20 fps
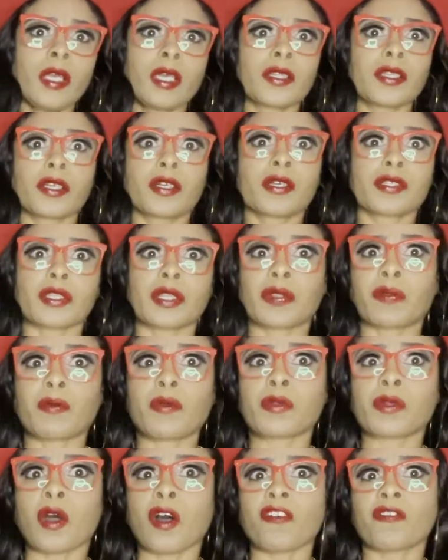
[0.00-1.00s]
The girls are
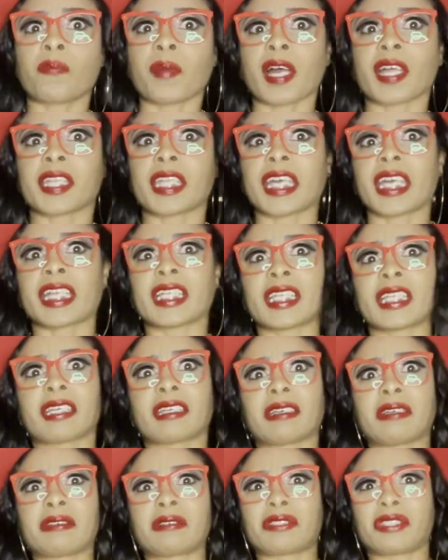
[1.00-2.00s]
thrown off by that,
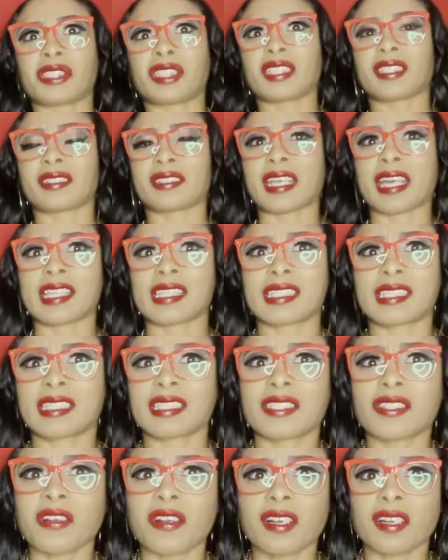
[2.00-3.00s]
like, oh shit, that's the
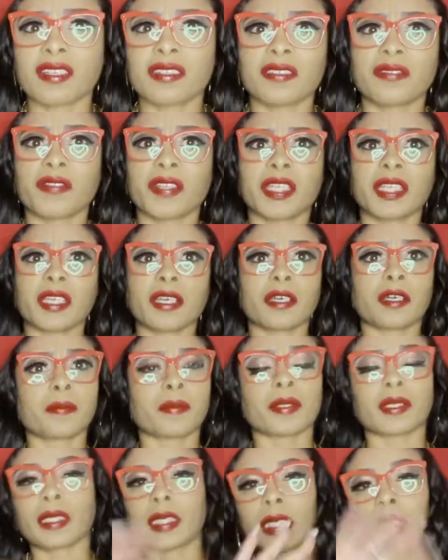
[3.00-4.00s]
star of the video.
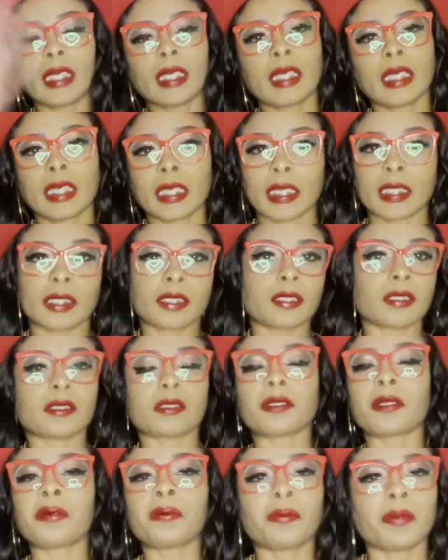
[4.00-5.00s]
But
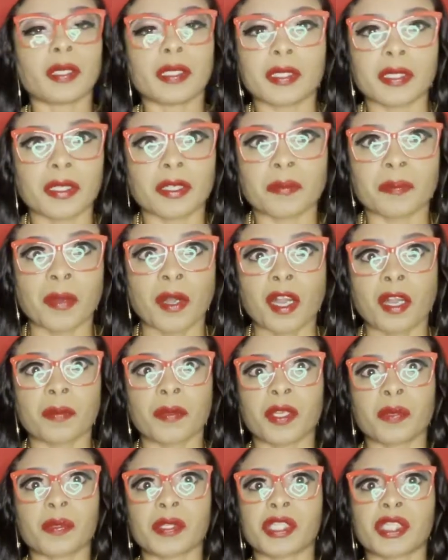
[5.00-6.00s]
no wonder
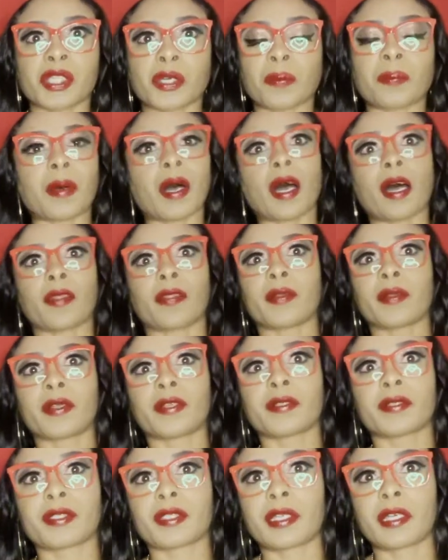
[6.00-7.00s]
Barbie was so
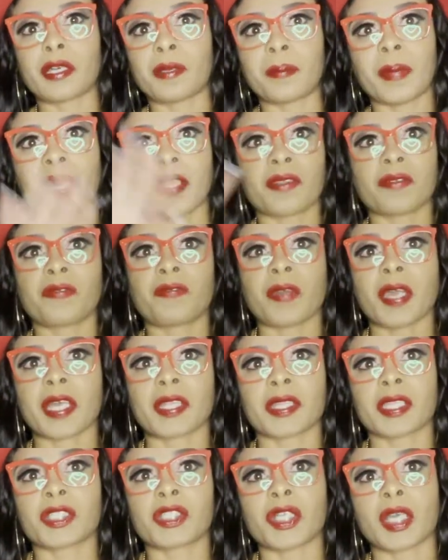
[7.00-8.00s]
bothered by the
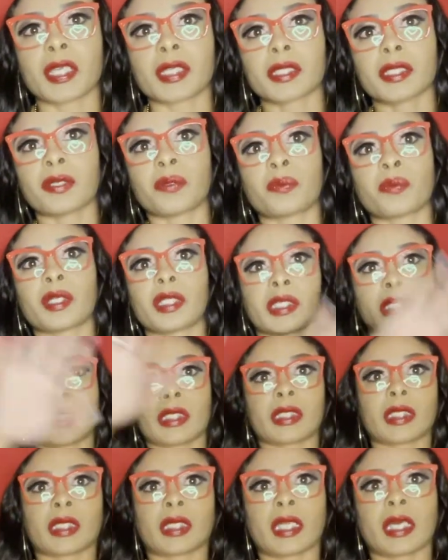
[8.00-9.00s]
fact that Joseline
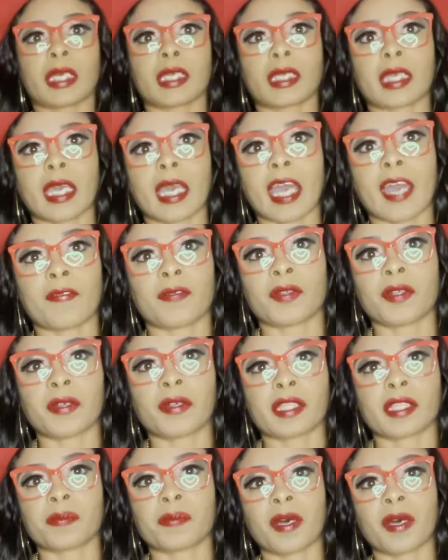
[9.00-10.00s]
wasn't like having her
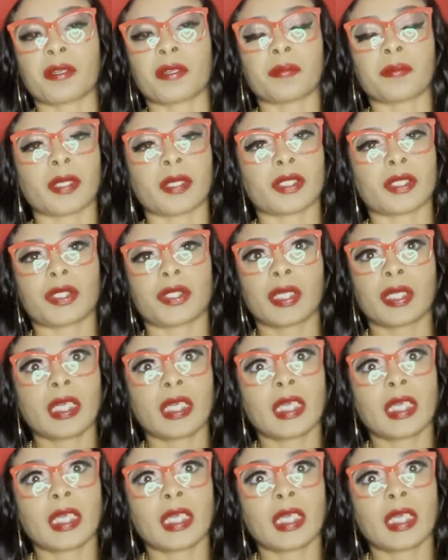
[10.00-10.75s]
as bottom bitch.